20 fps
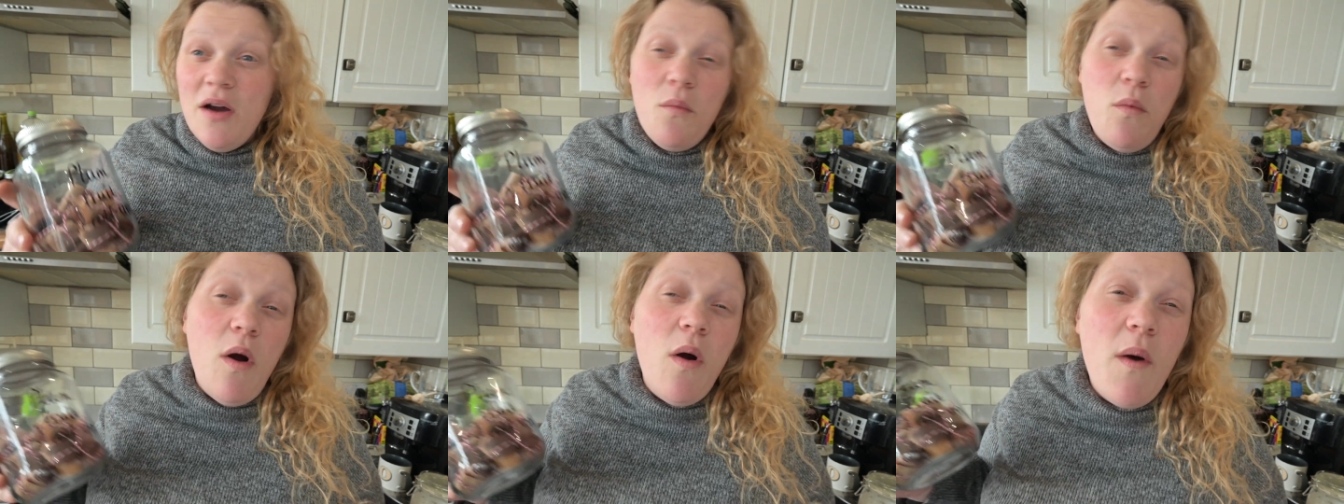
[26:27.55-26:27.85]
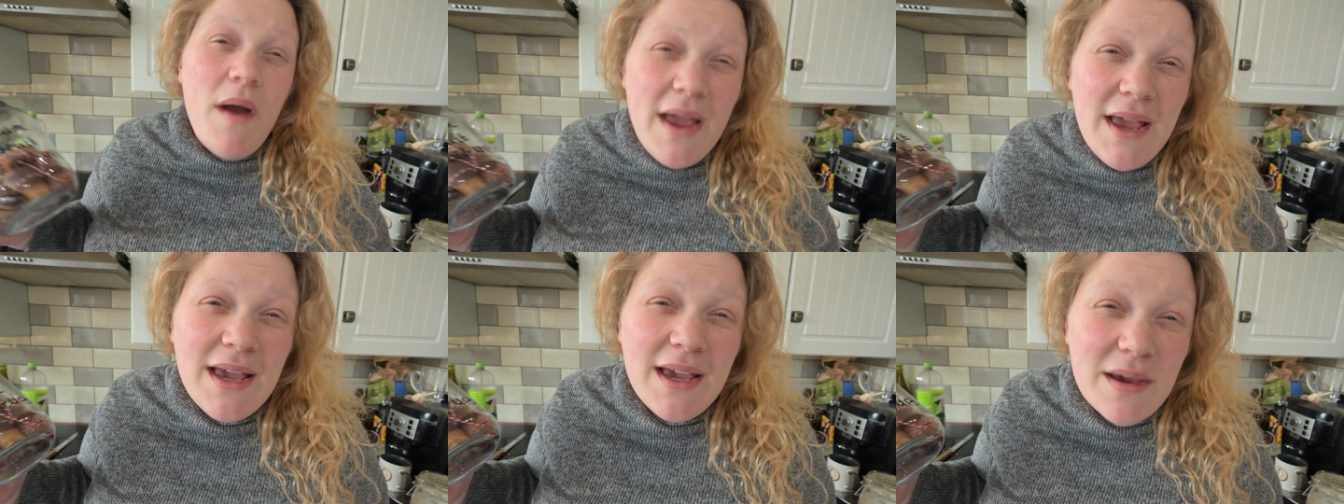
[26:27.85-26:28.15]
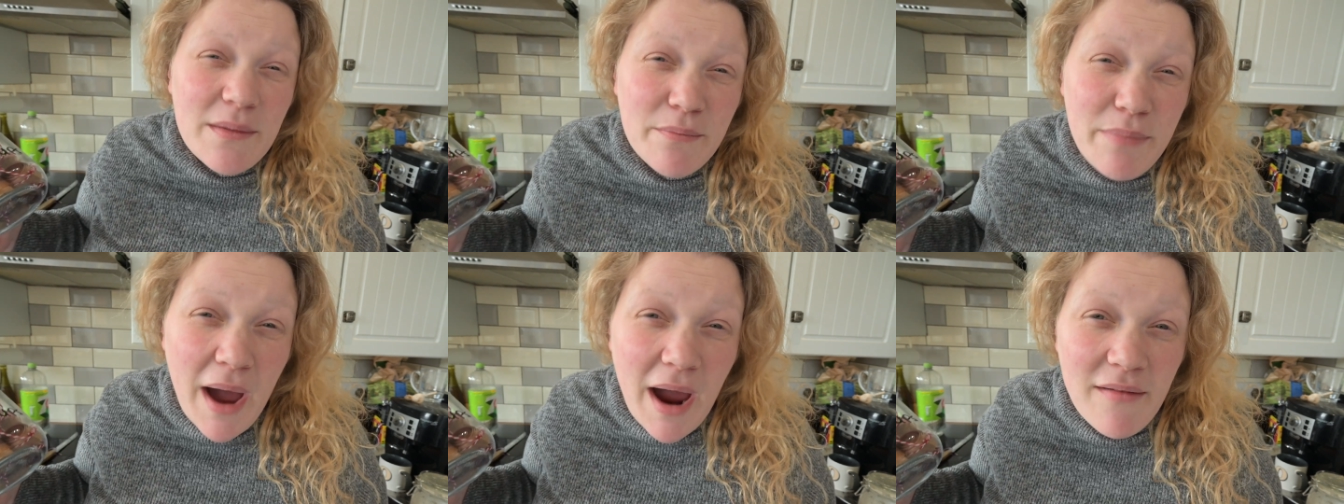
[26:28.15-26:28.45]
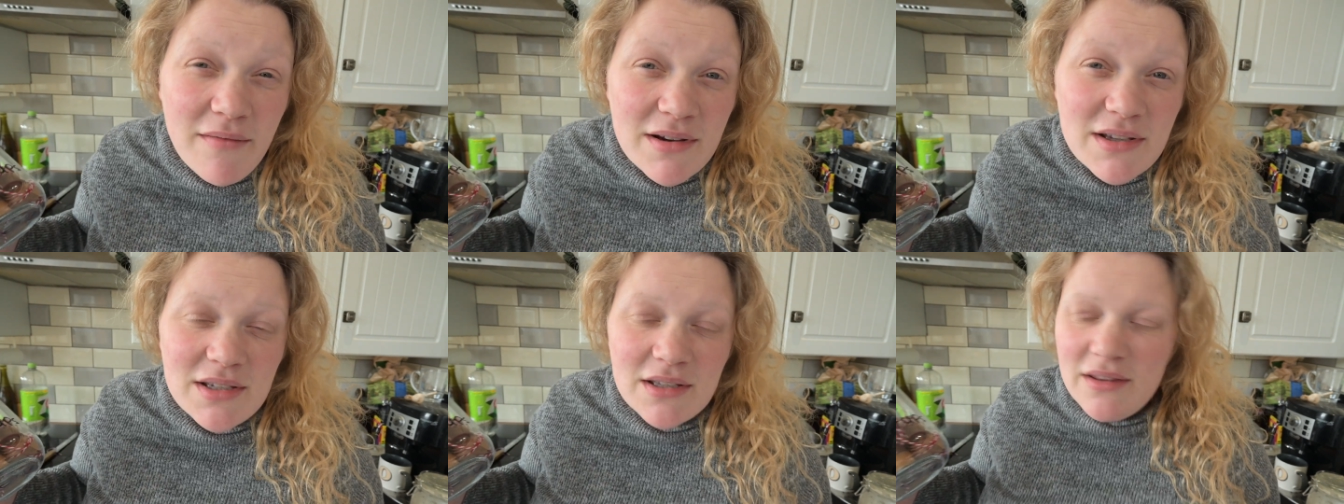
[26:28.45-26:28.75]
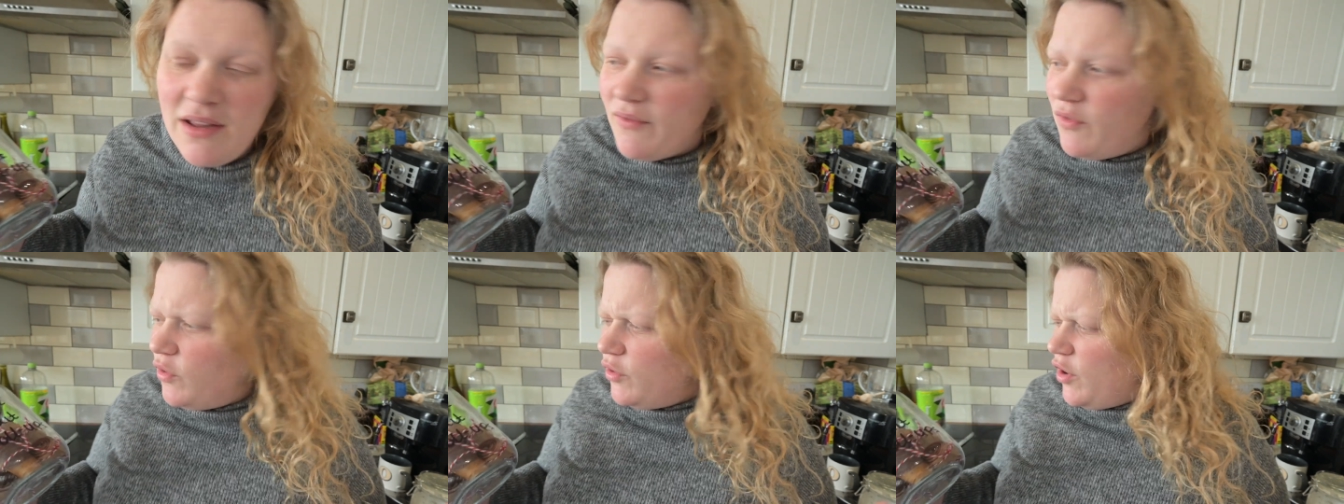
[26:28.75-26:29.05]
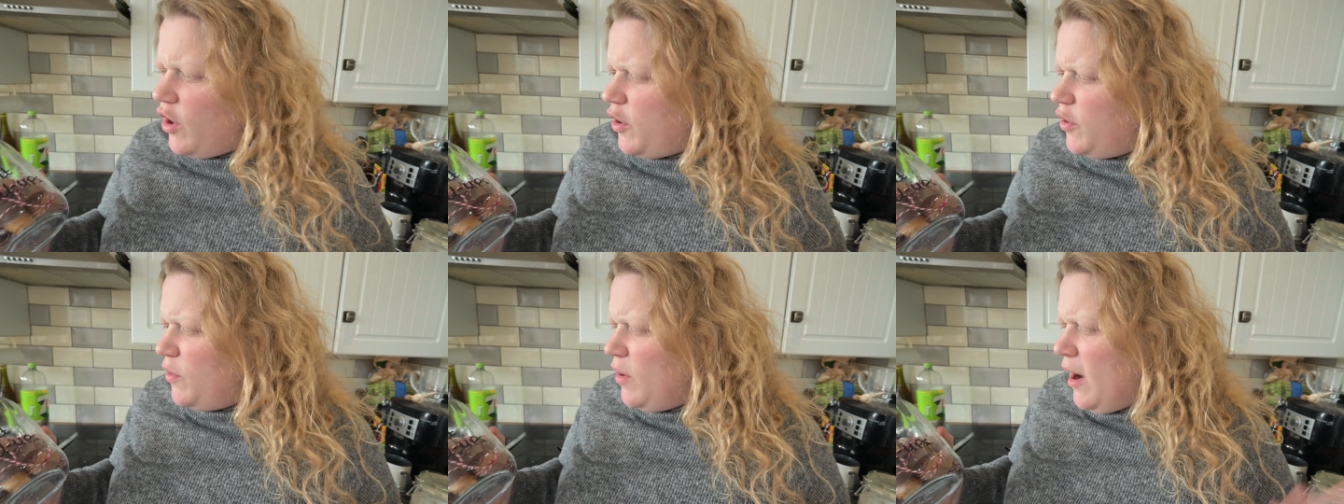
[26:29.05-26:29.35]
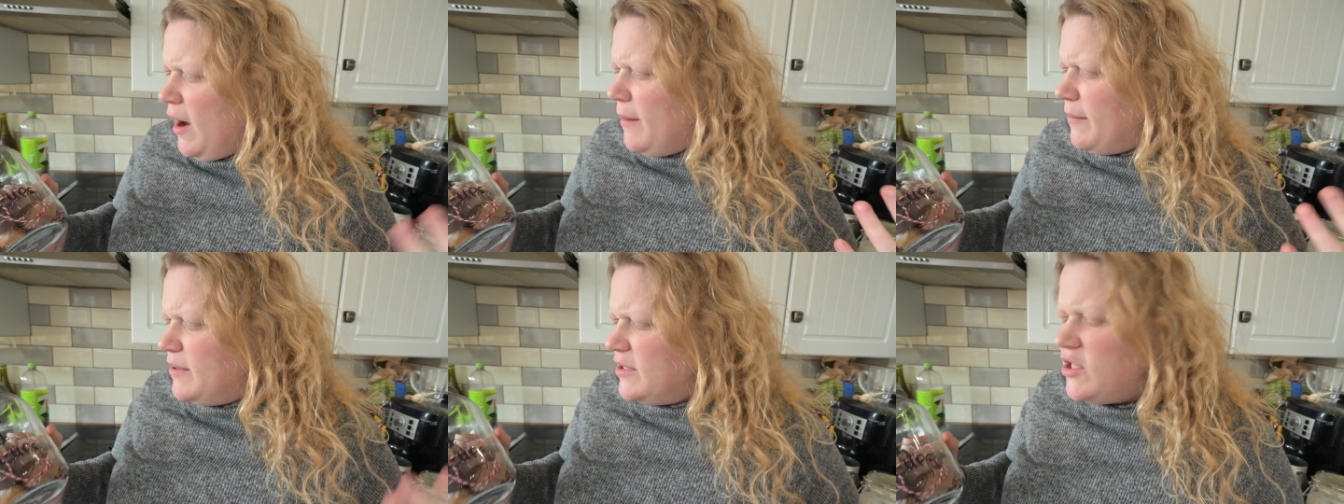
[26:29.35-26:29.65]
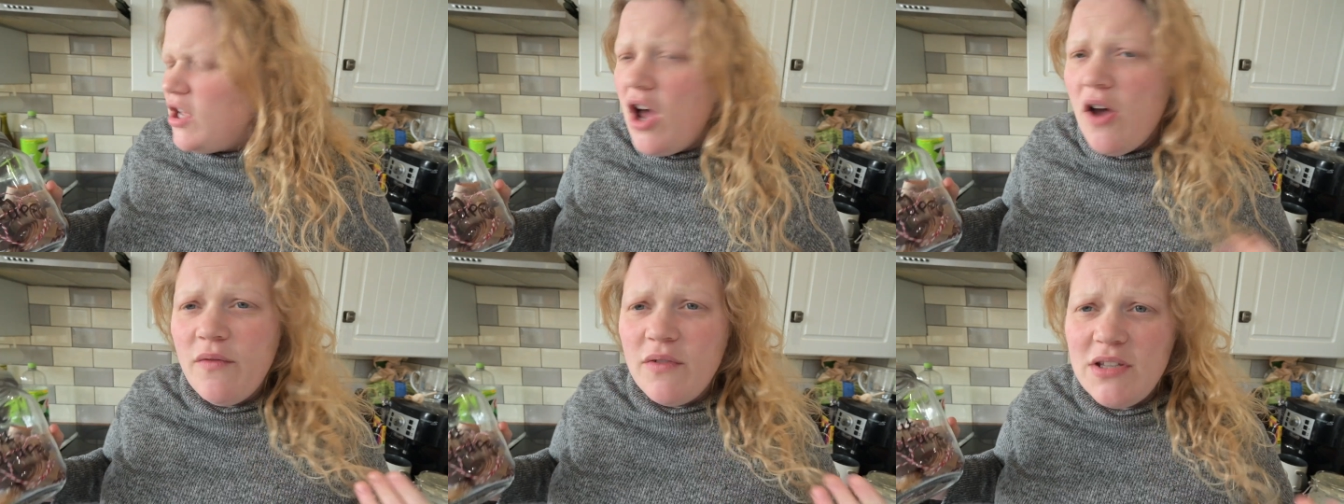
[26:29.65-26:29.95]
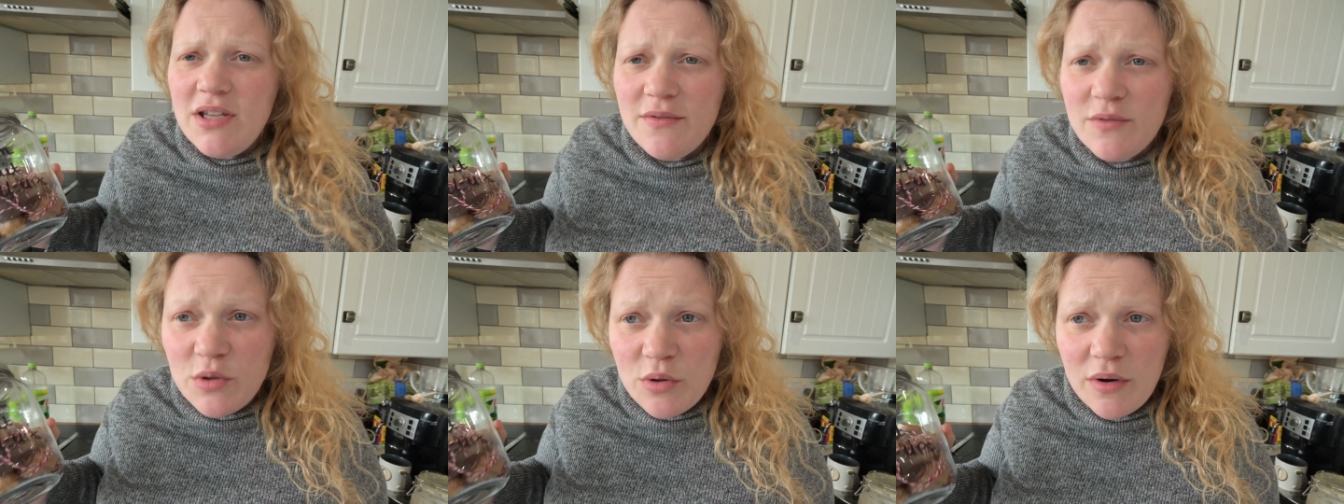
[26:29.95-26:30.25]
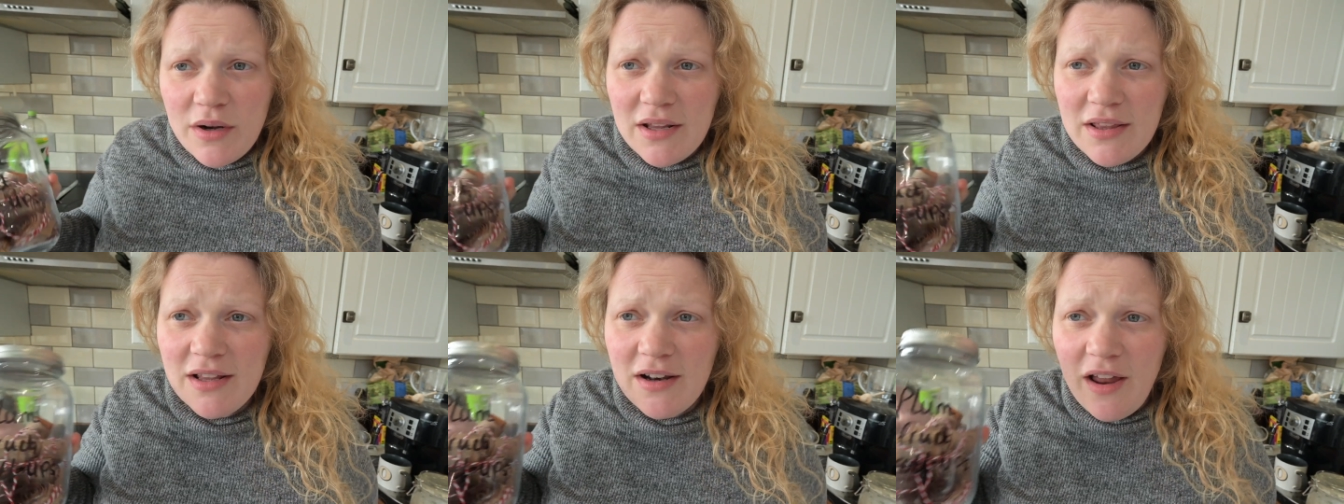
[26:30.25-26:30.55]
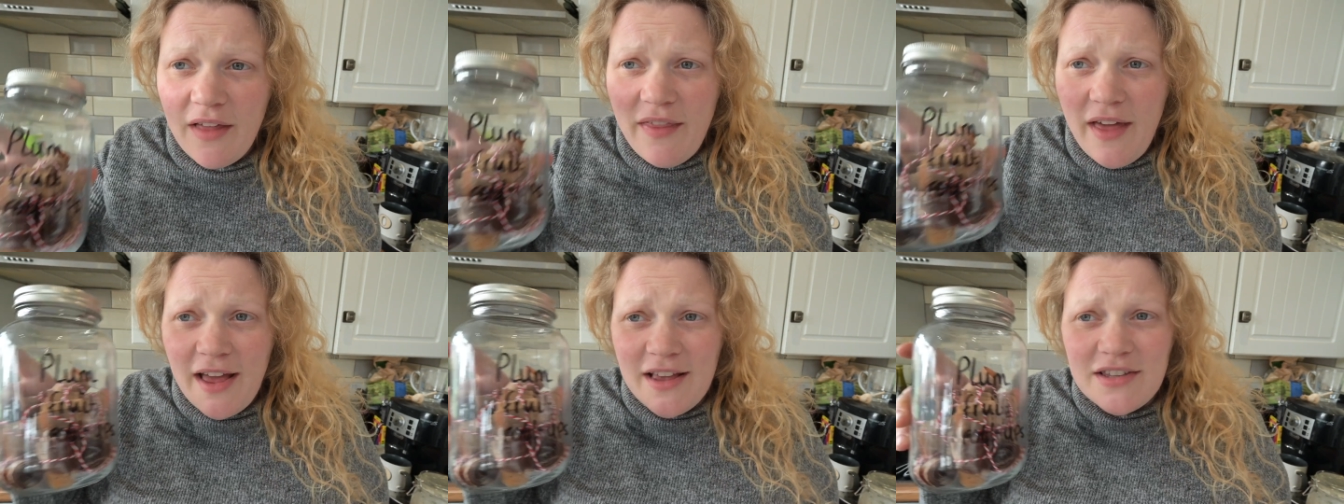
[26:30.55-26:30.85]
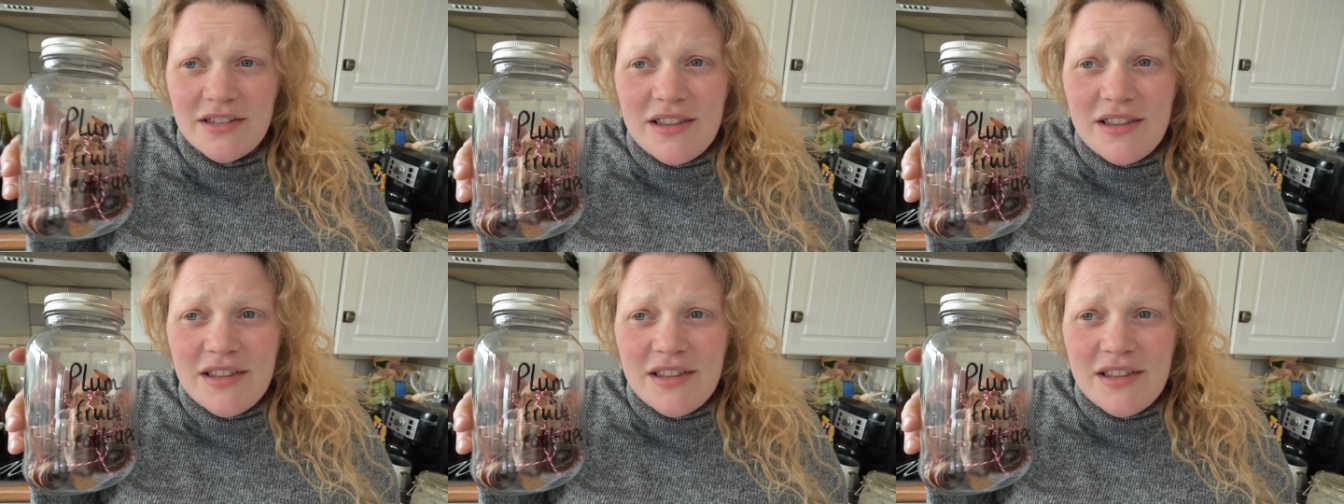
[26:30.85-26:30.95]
Well, in comparison, they've got no preservatives or anything like that.